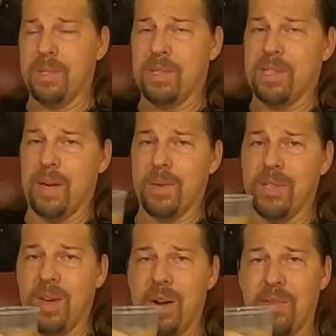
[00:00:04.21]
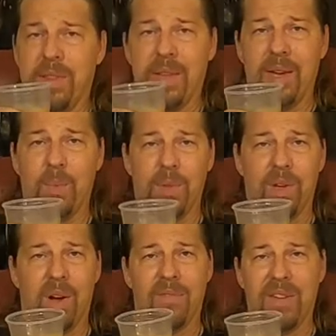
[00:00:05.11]
This is how we start everything with
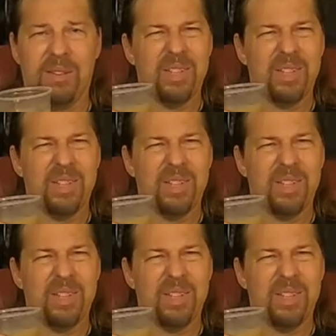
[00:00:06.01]
coffee.